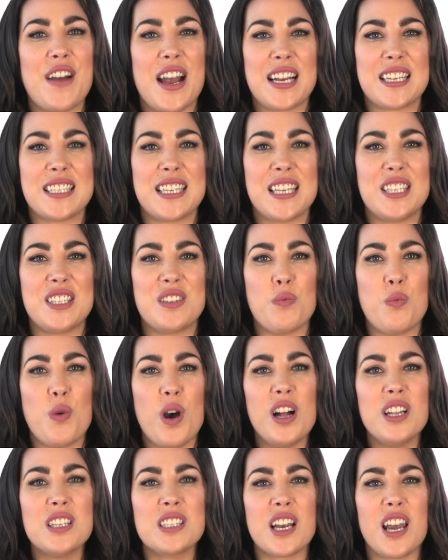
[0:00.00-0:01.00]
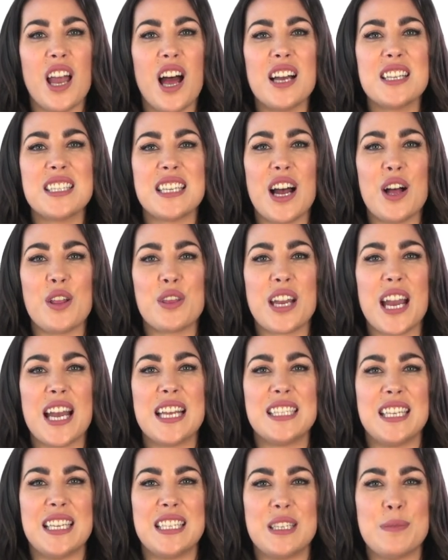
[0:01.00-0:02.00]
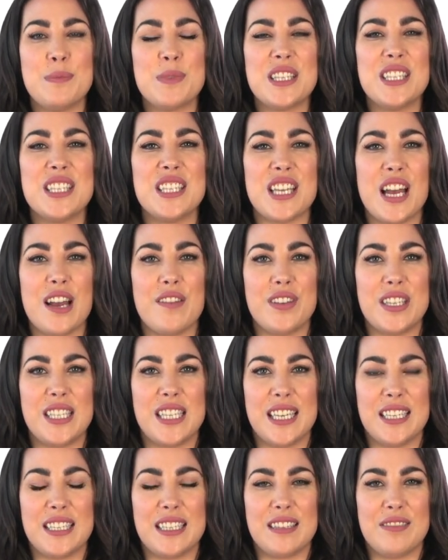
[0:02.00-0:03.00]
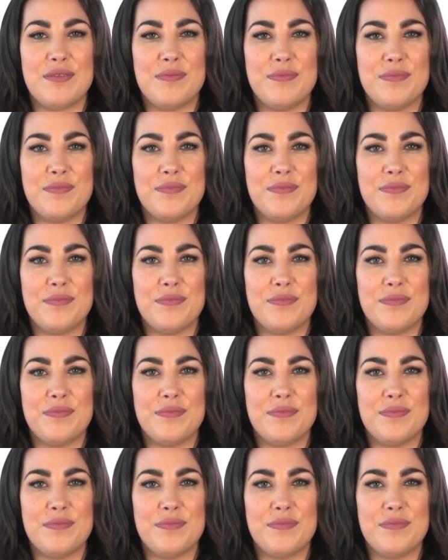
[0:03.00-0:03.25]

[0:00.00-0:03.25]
access to world-class healthcare systems and services.